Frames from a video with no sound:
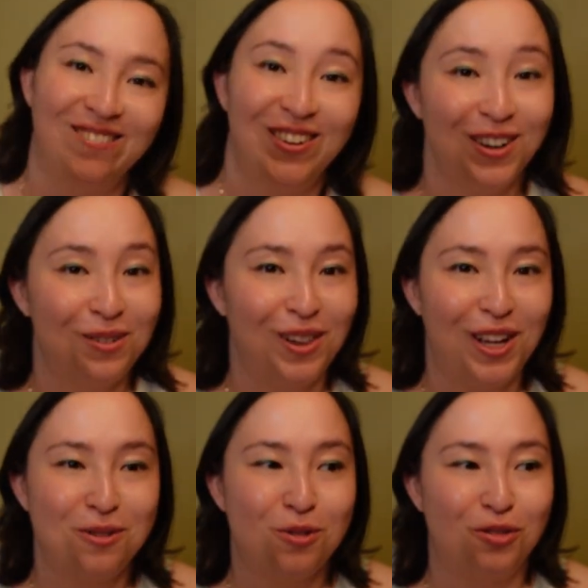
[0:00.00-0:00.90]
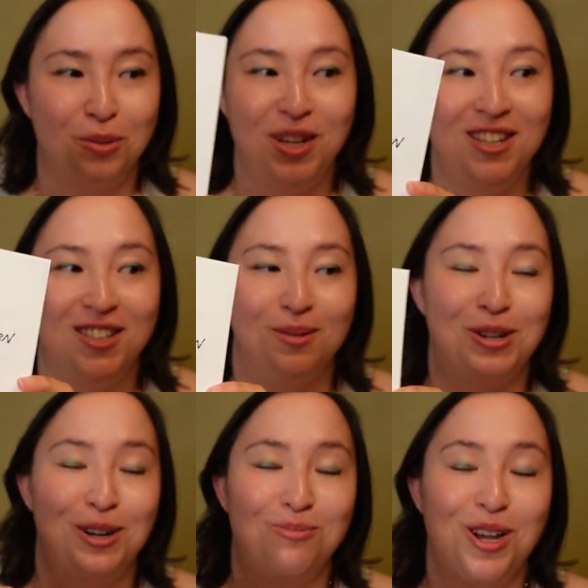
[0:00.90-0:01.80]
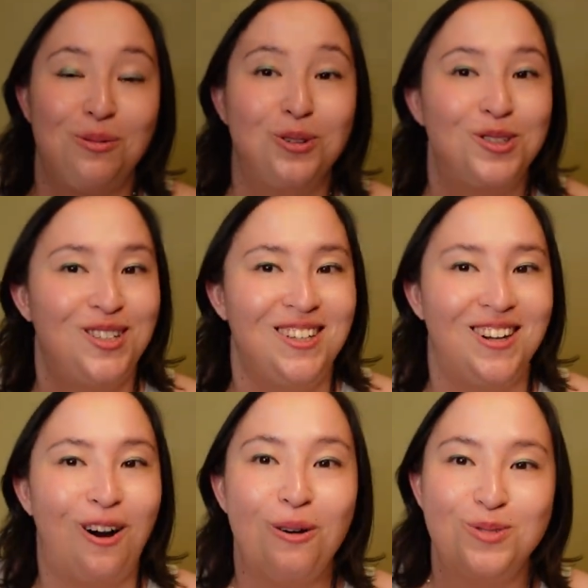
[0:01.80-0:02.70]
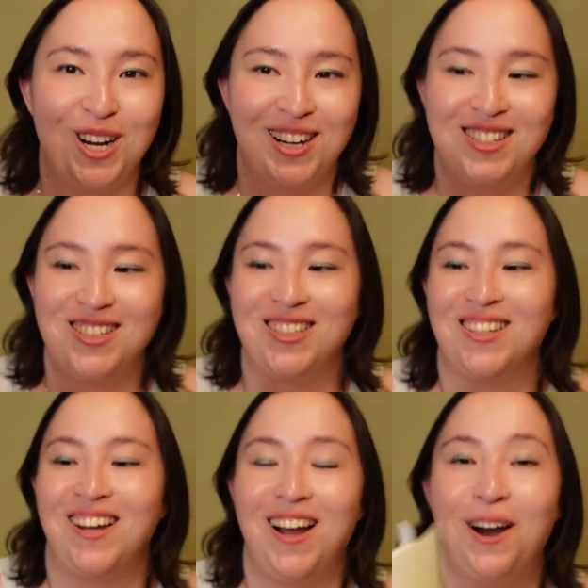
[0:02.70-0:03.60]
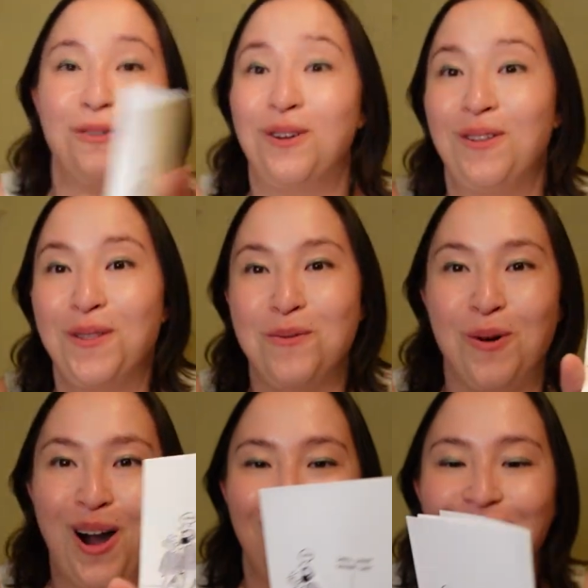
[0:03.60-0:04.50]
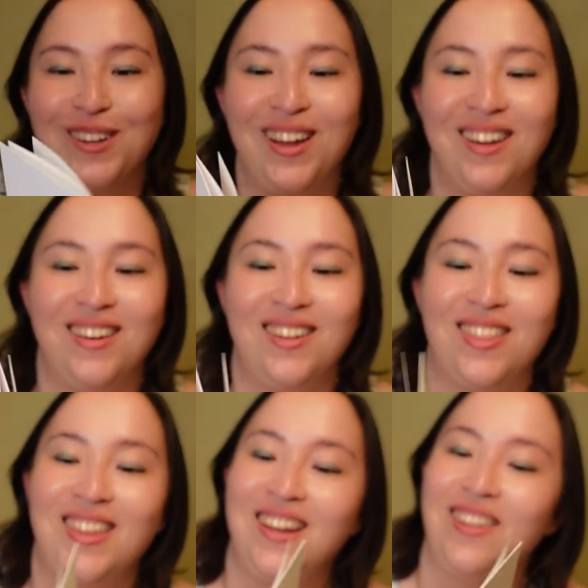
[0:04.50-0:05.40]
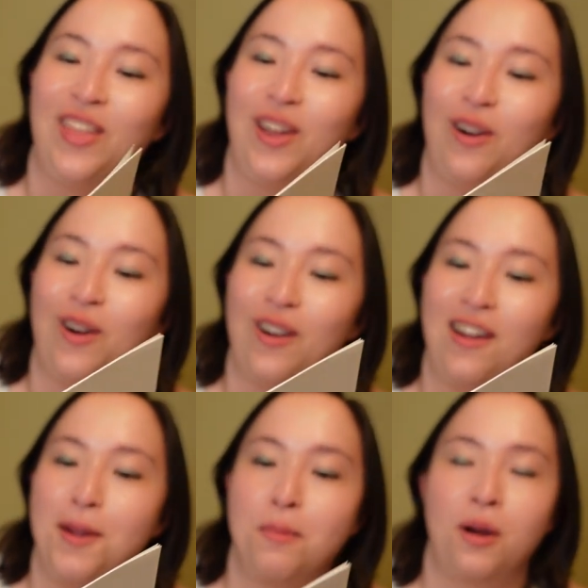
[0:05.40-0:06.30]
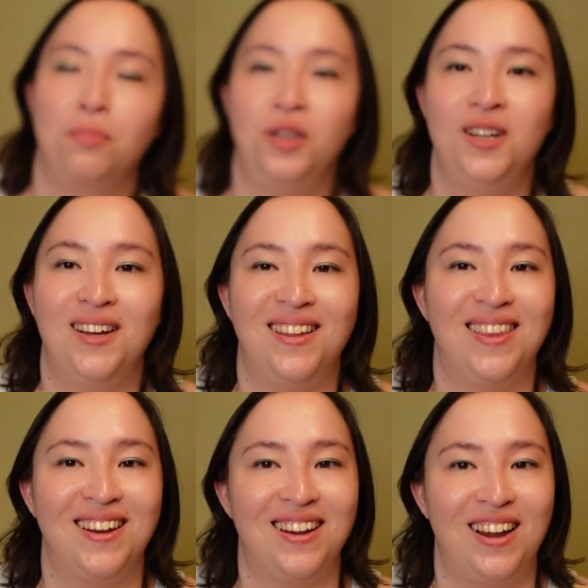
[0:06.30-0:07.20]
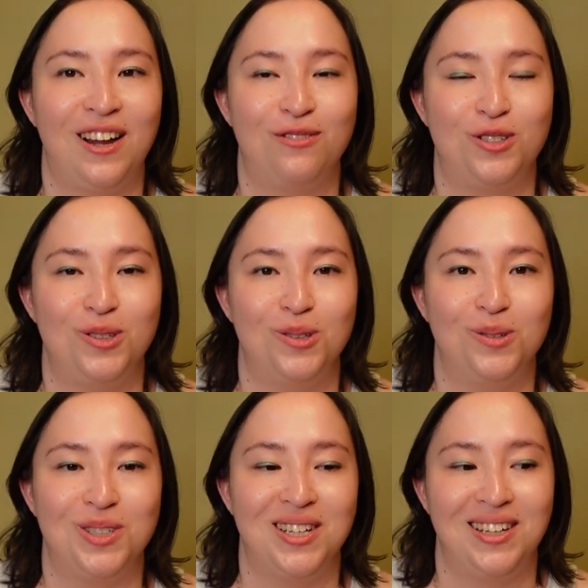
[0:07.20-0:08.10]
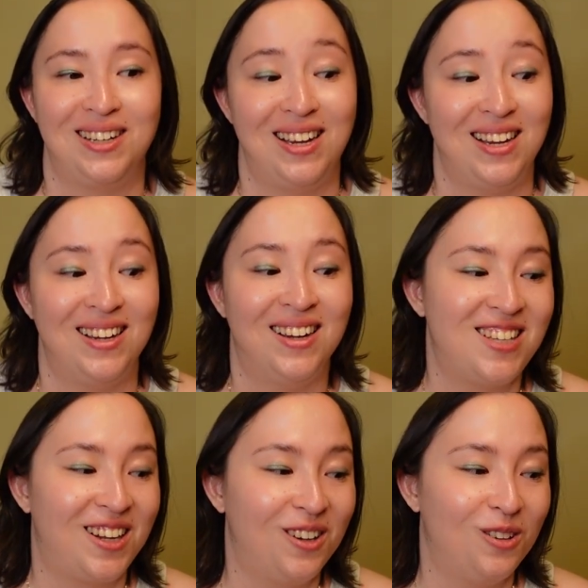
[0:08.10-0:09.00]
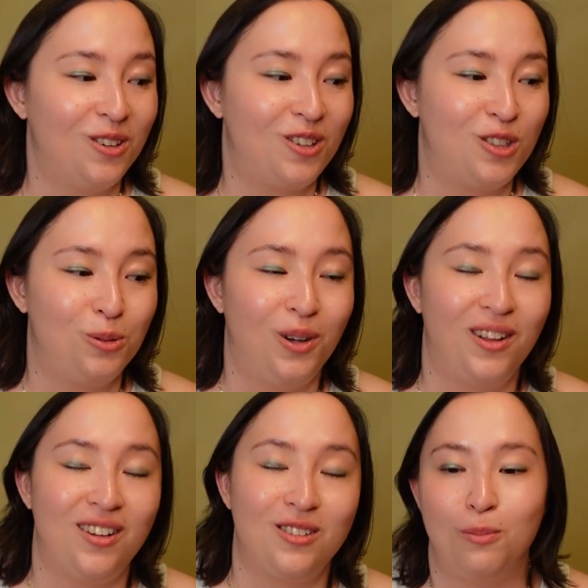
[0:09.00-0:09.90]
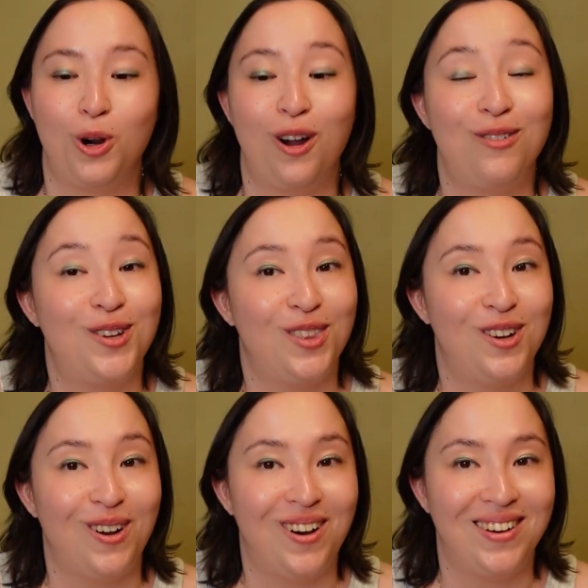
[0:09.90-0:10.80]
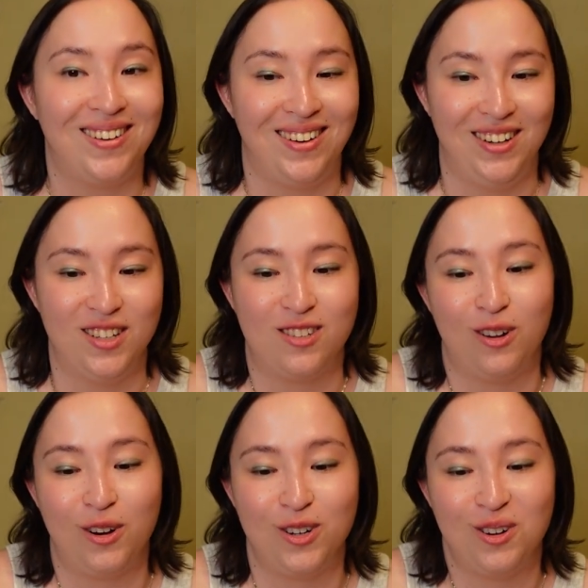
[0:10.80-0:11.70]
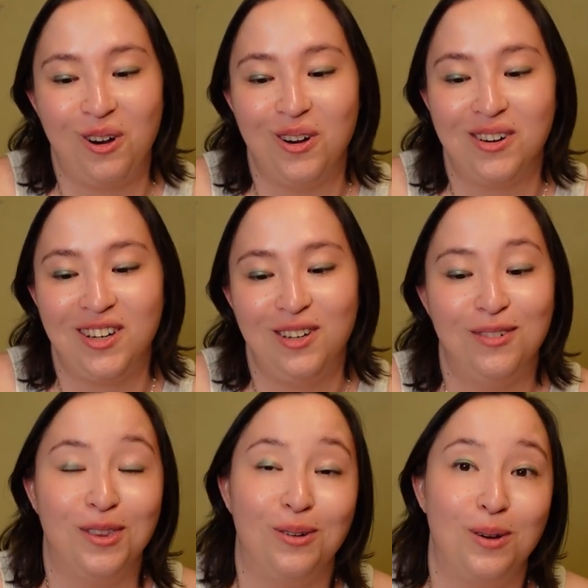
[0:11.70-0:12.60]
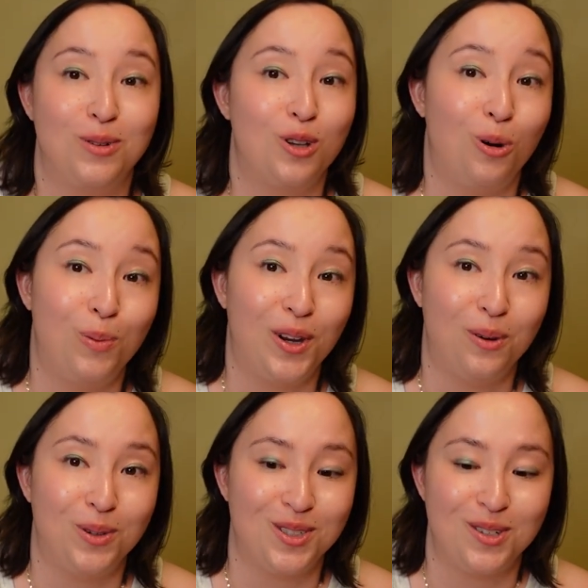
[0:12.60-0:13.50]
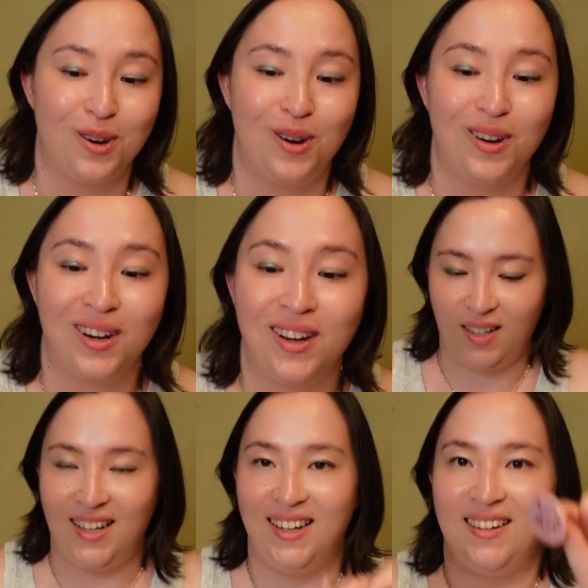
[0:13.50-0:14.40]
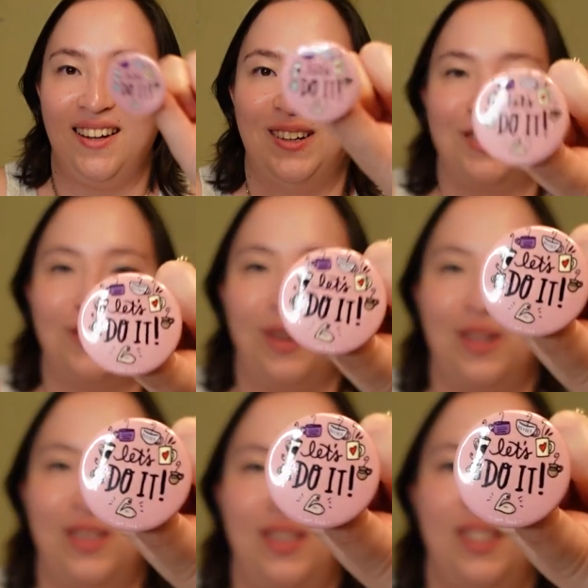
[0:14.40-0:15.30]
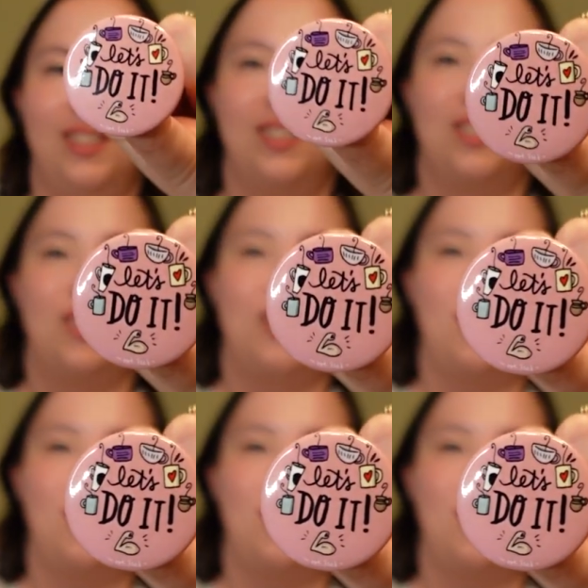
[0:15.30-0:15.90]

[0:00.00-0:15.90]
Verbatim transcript: Very relatable for me. Sometimes I will see objects out in the wild and think they are a puppy and then I have to take a second look to realize more often than not it is not a dog even though I was hoping it was a dog. And I also got these